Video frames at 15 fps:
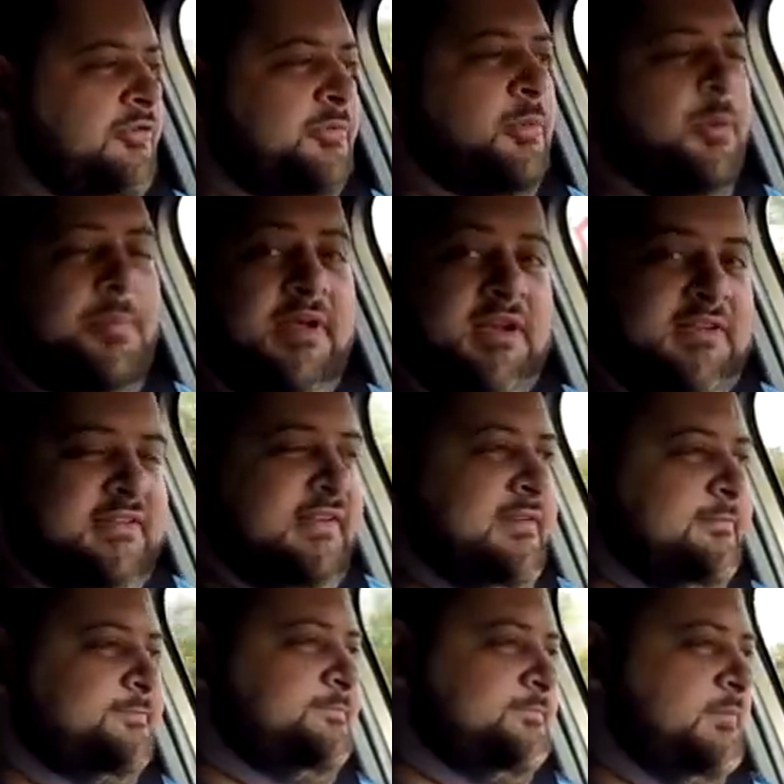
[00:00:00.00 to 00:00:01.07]
mobility.
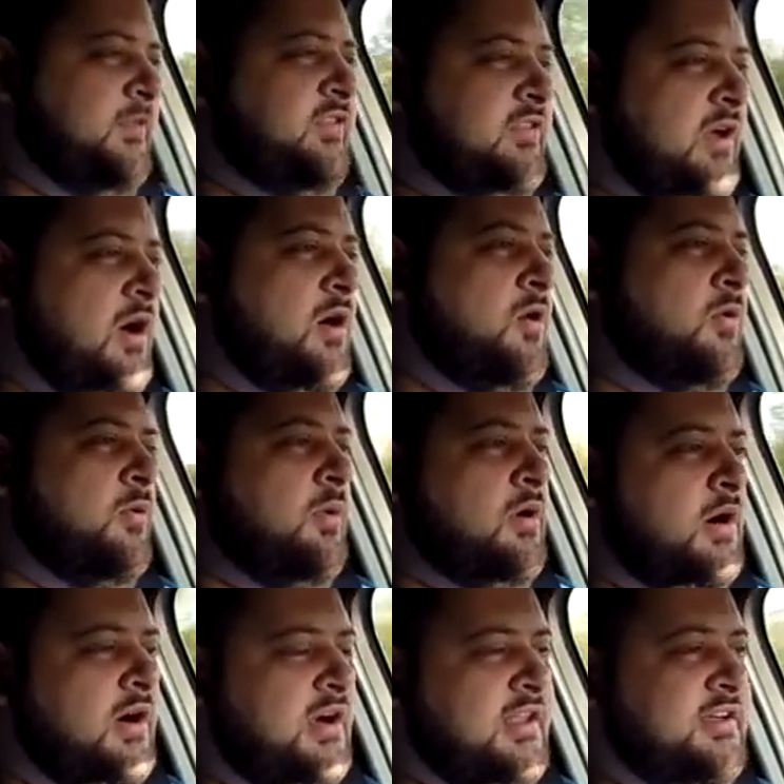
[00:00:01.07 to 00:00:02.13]
So
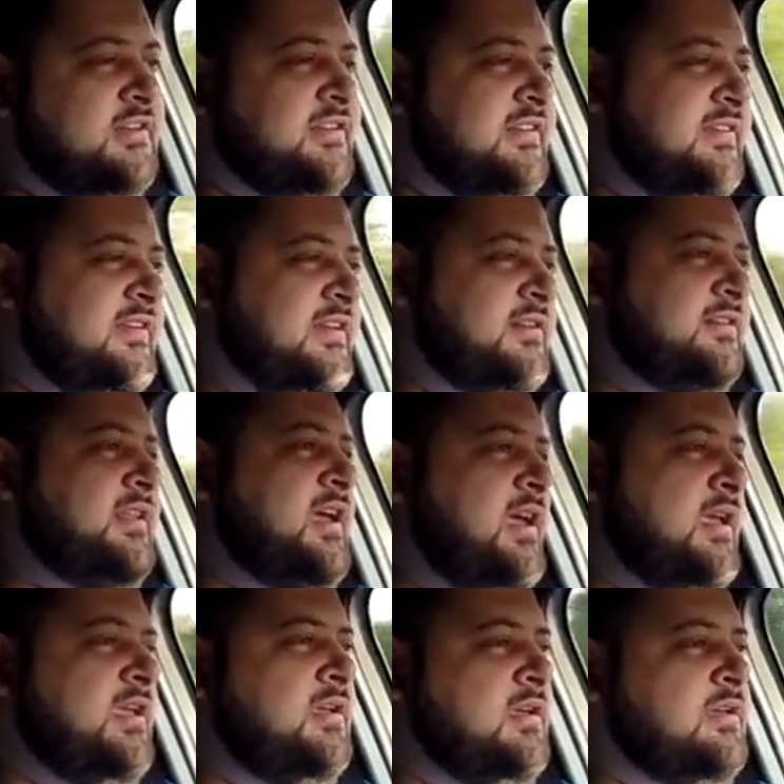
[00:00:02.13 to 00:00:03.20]
earlier this year,
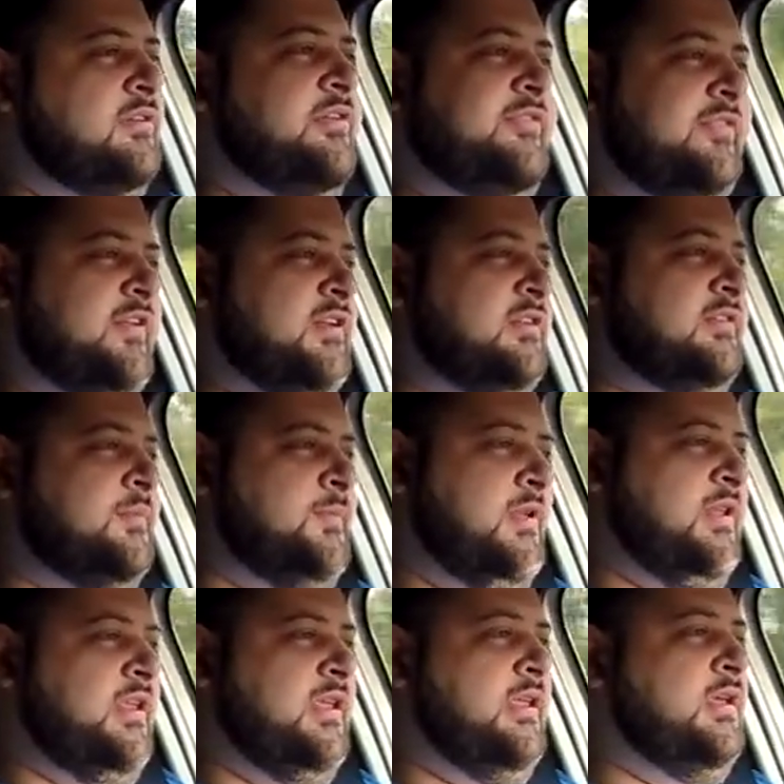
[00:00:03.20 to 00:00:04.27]
they revealed the
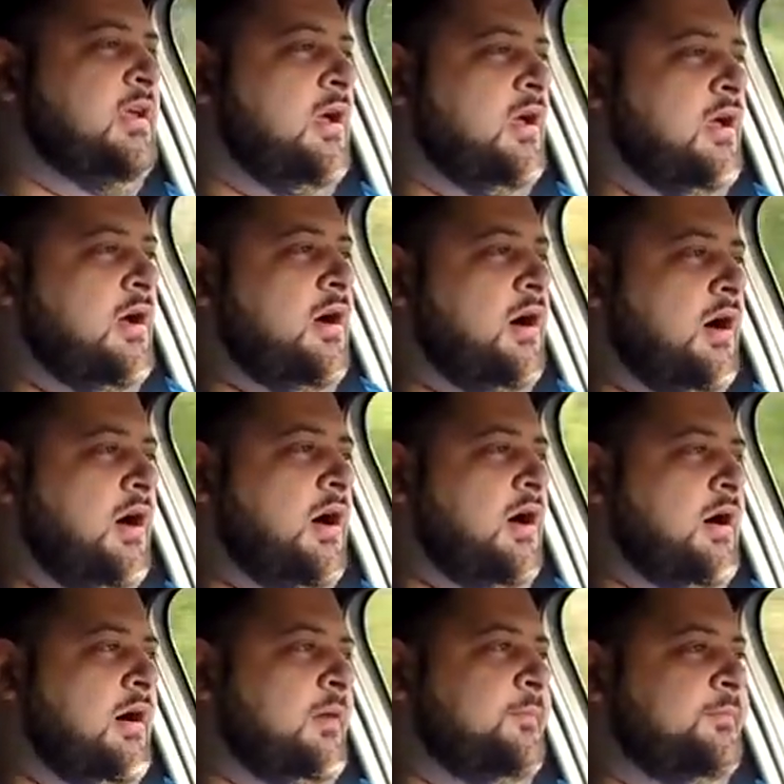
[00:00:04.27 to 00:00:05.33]
Mini
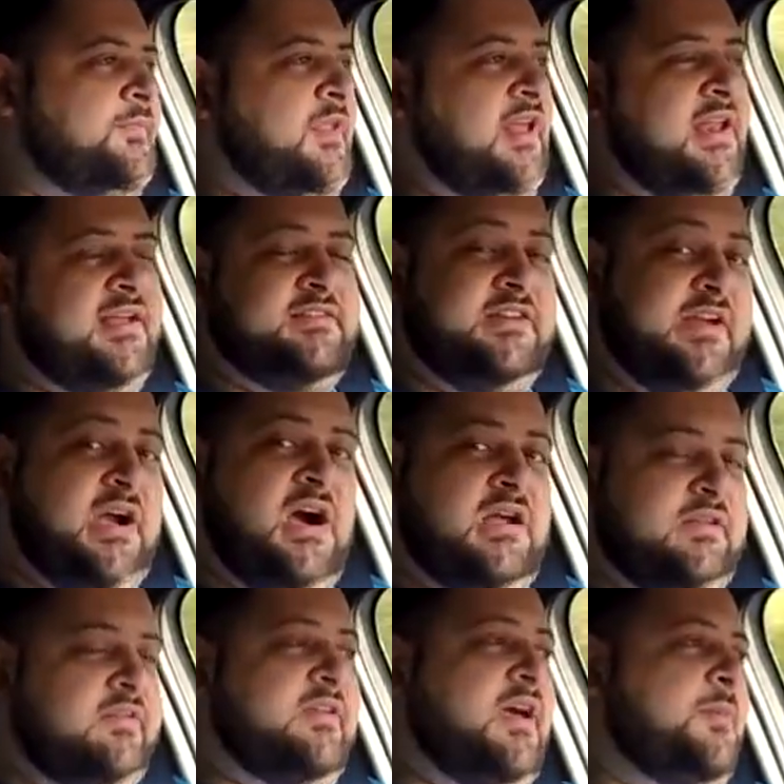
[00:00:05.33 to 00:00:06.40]
electric
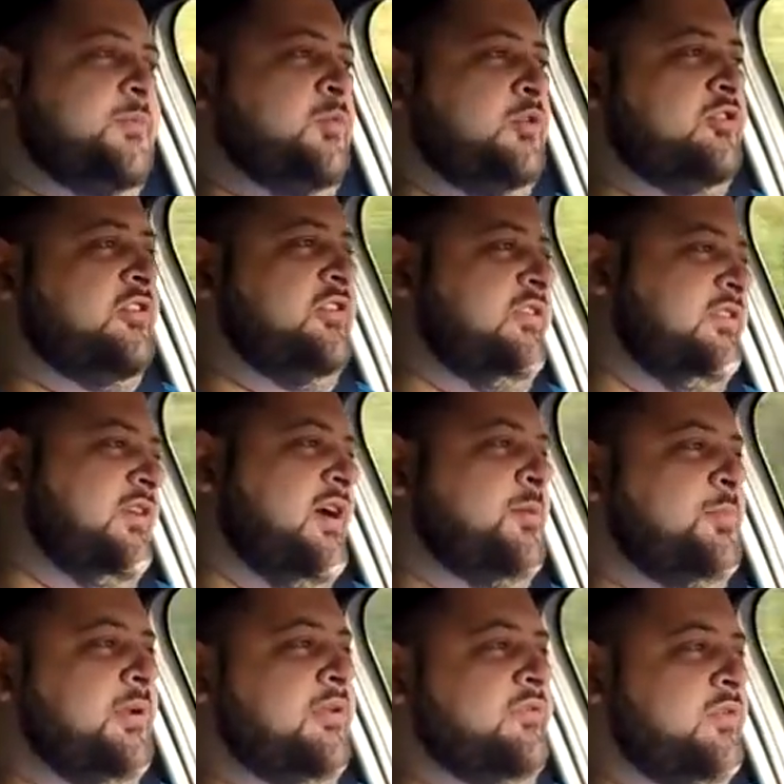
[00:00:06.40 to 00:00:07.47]
concept, which is
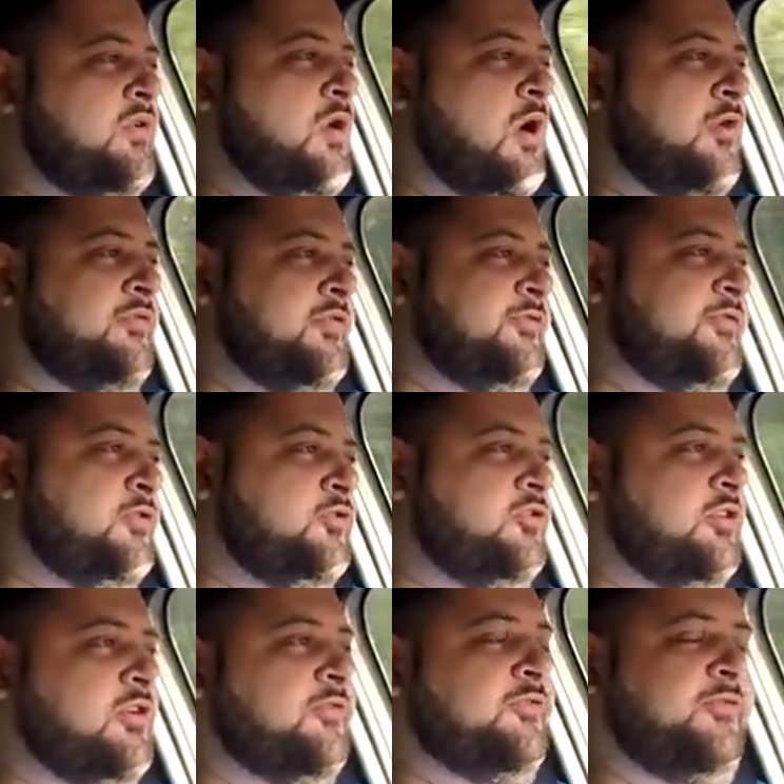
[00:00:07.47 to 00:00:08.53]
a preview of a
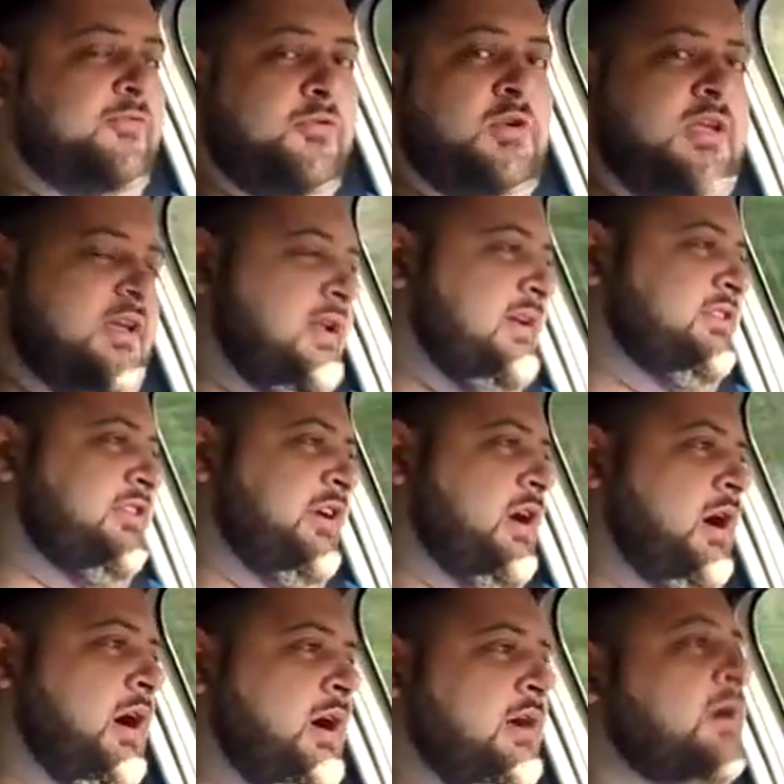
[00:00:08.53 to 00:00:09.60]
future fully electric
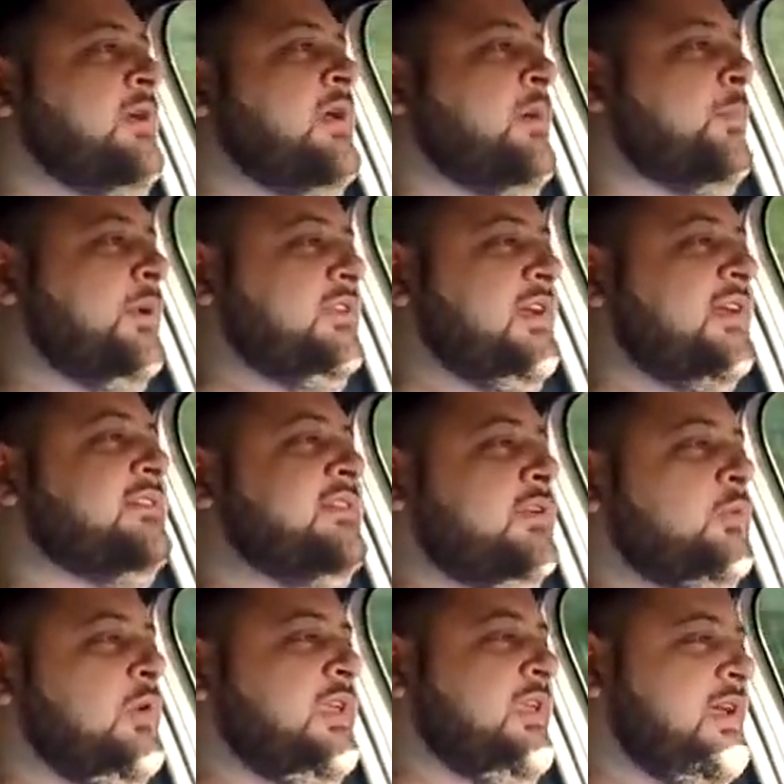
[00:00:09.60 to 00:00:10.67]
car. But
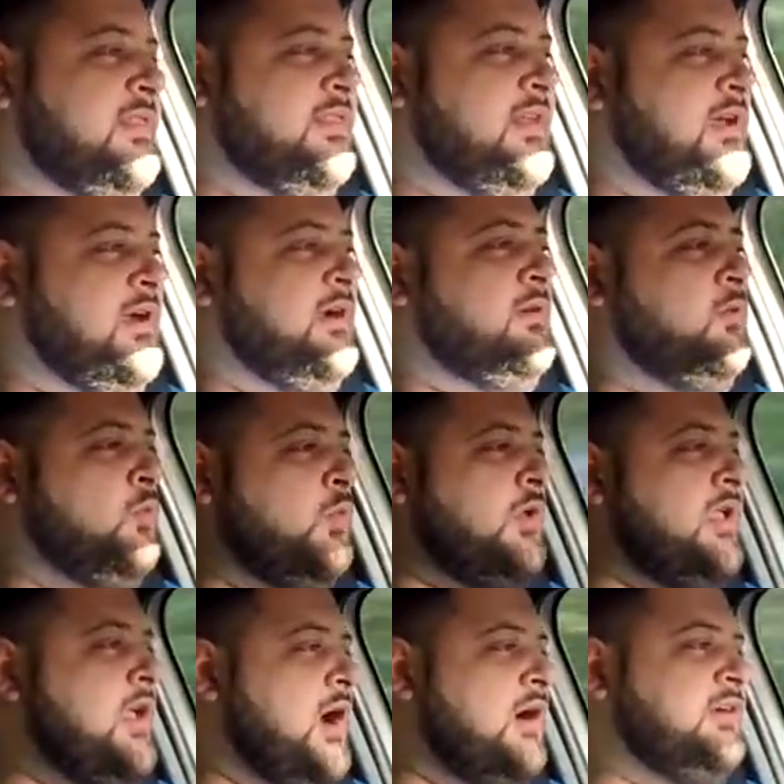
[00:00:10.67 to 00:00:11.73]
until we get there,
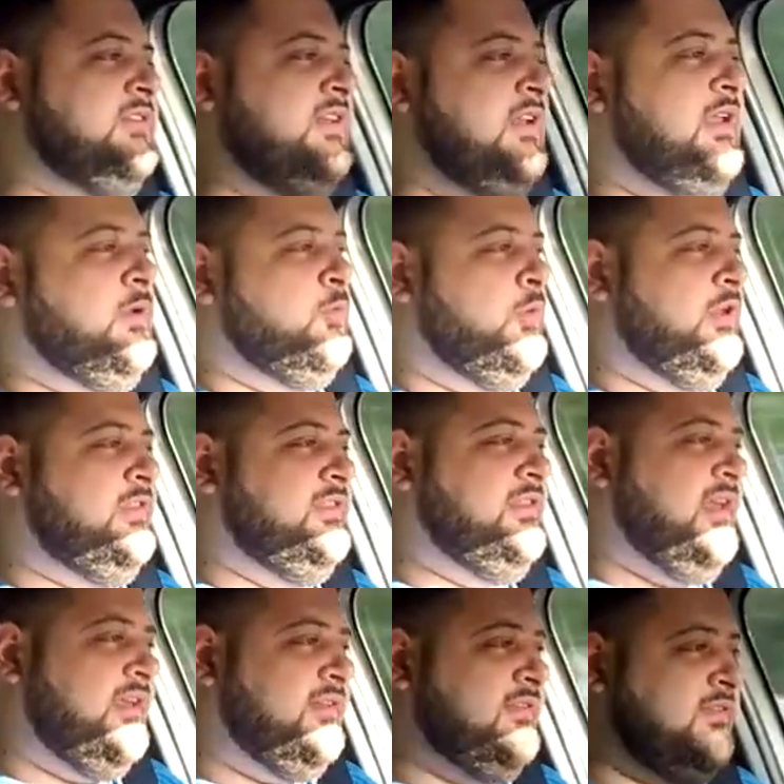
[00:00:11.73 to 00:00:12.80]
we are dealing with
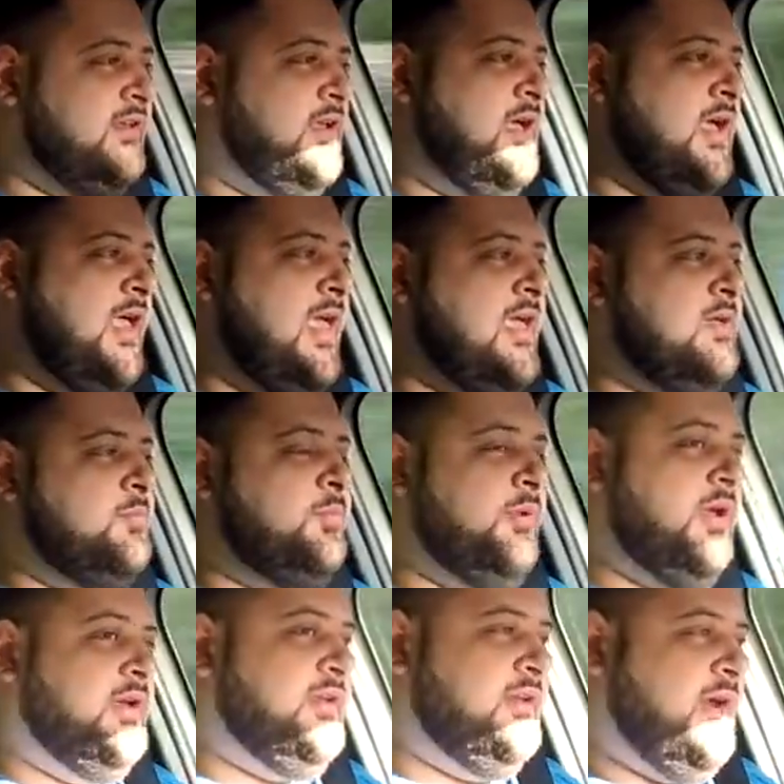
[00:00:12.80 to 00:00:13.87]
this, a
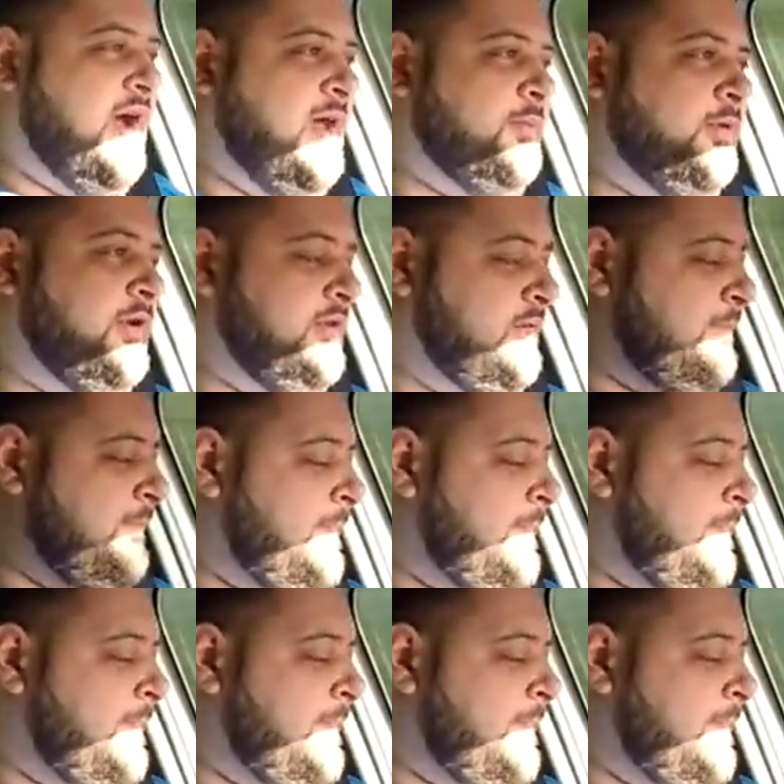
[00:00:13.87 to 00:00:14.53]
plug-in hybrid.